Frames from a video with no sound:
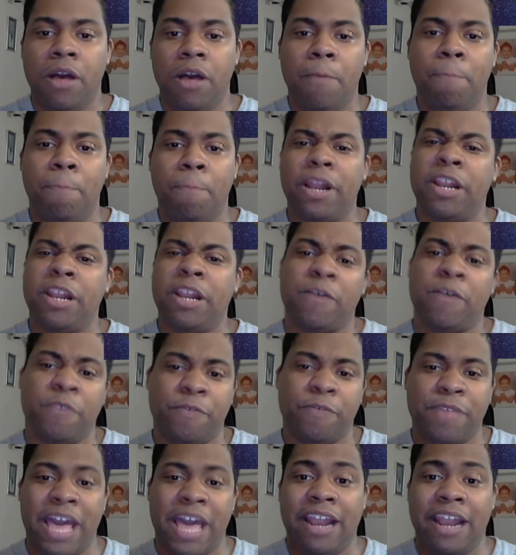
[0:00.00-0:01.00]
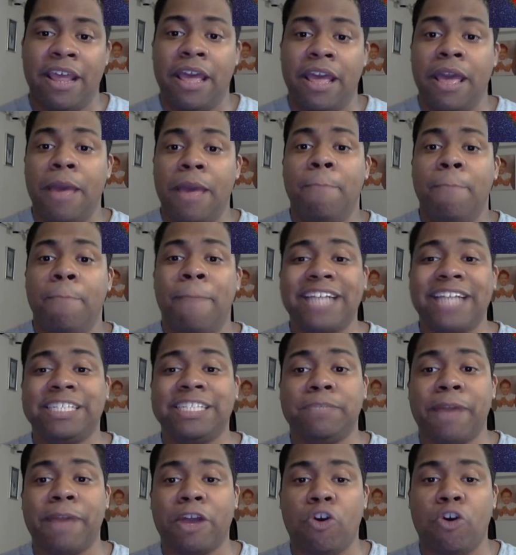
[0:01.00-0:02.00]
But enough of that. Back
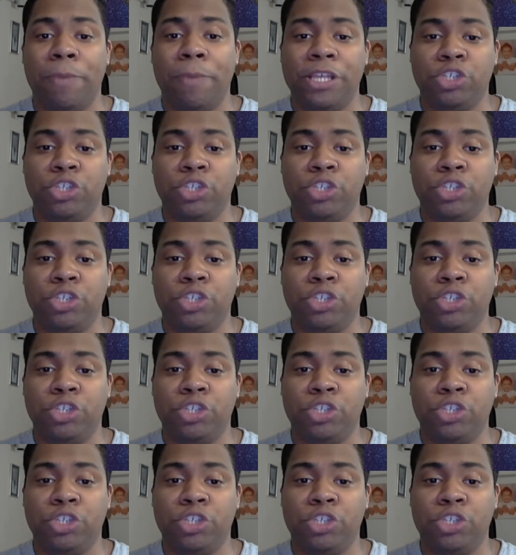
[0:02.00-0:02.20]
to Michael B.